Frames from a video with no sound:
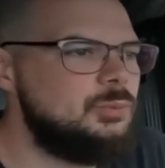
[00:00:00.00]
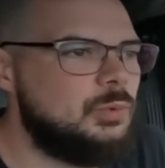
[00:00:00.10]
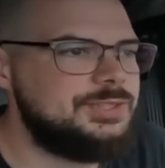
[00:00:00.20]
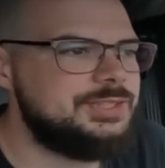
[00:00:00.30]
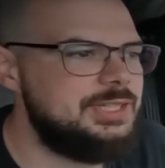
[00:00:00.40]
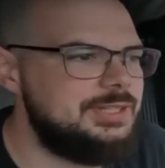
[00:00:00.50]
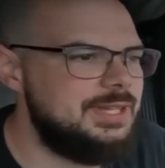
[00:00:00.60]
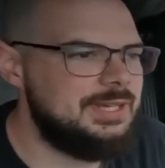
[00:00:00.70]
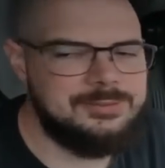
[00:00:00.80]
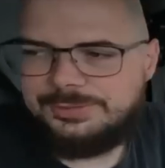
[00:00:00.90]
Once again,
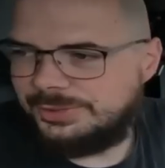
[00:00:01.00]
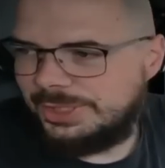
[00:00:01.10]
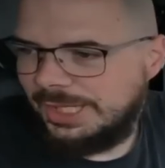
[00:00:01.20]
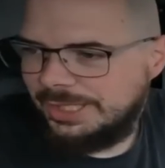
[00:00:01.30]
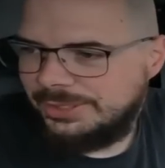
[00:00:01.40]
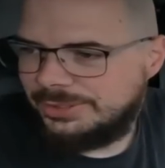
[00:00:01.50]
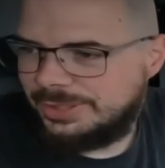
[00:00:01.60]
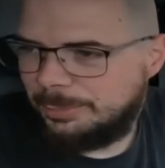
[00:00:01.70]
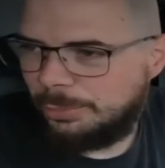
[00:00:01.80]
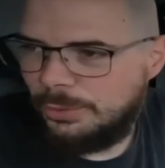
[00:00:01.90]
they have
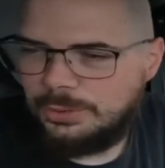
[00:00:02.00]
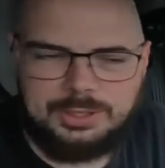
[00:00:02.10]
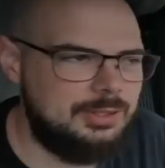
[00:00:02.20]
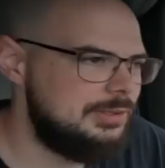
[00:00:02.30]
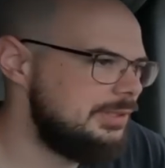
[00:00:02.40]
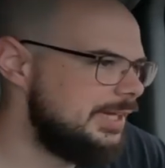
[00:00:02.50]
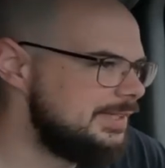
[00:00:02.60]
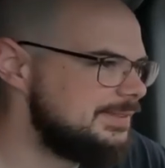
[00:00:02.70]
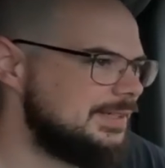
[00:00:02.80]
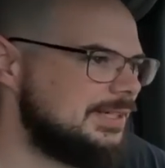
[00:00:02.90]
changed the protocol.
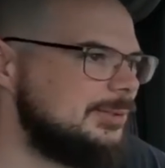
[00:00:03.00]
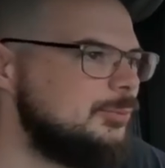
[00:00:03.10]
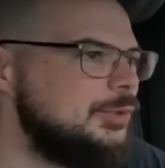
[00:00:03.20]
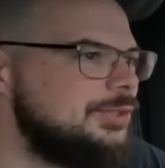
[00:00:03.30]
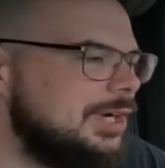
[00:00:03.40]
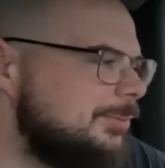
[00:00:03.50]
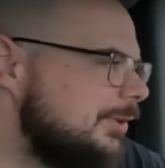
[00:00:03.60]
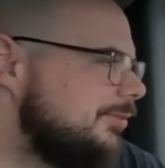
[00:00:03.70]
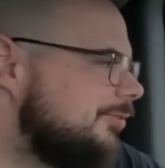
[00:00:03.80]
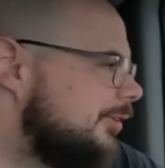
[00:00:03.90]
Last time we dropped
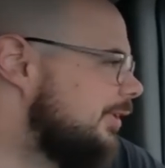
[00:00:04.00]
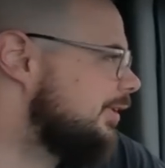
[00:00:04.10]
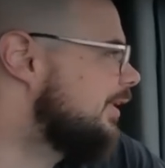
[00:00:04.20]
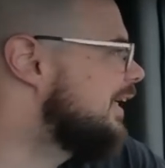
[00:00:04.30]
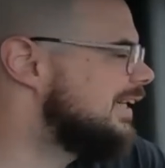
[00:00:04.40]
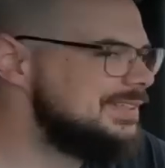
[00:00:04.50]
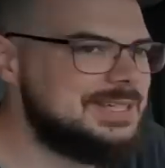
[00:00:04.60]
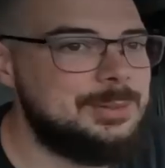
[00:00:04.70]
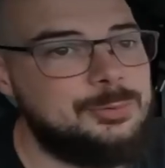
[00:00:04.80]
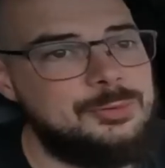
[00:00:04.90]
at the front,
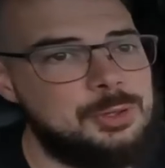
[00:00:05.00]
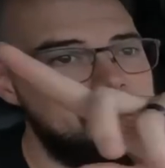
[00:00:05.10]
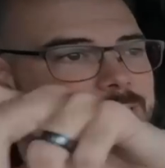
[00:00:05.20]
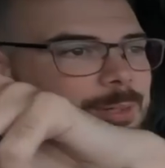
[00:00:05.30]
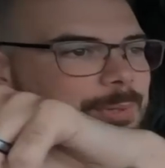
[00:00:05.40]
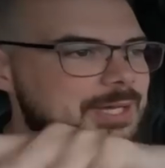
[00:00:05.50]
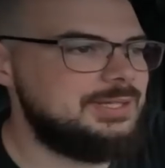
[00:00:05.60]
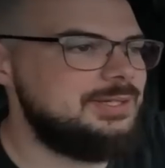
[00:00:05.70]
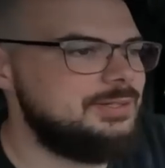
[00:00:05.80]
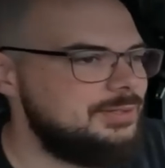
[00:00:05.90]
time before we dropped back
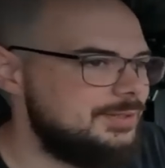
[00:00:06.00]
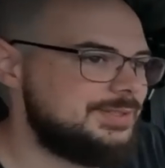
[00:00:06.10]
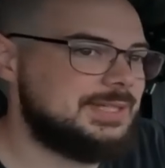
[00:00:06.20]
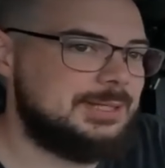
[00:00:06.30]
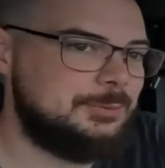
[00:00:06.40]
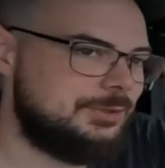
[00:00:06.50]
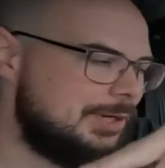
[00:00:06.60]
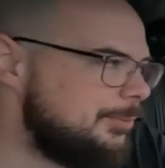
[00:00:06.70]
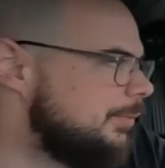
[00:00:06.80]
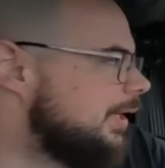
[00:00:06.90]
here. This time we're
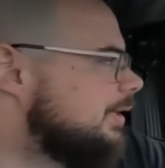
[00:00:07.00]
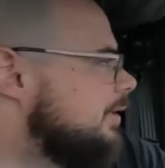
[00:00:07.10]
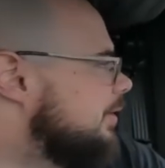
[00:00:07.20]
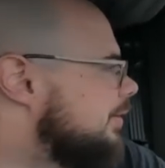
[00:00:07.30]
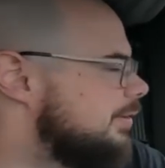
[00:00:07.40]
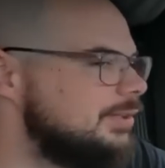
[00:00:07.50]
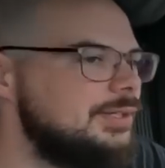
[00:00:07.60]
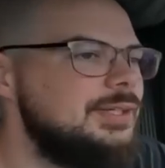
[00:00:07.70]
dropping back here.